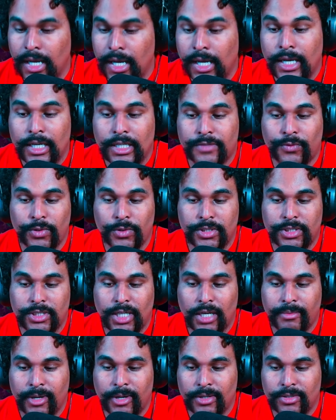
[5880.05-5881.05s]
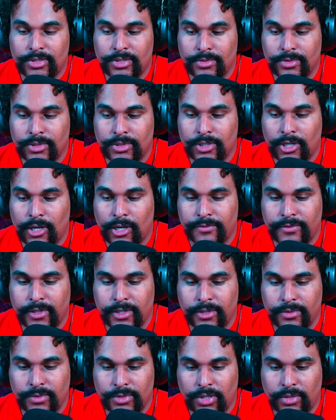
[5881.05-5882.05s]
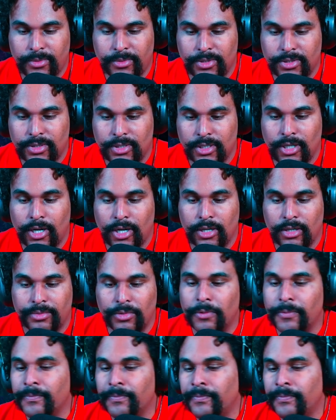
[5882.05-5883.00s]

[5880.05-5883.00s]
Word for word: His voice came out so soft that it was almost inaudible.